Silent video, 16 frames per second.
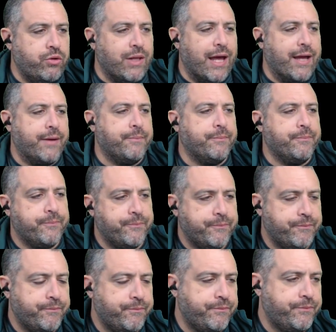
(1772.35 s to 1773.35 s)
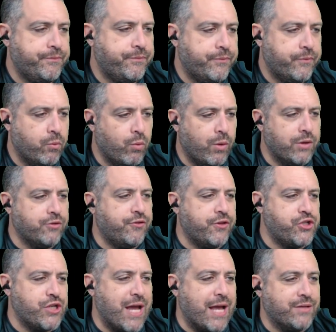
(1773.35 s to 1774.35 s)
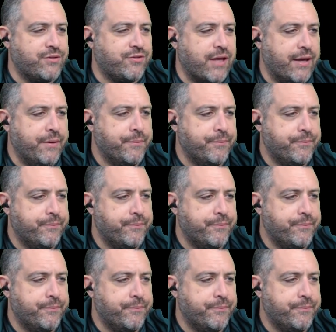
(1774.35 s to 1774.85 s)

like? What does the chat say?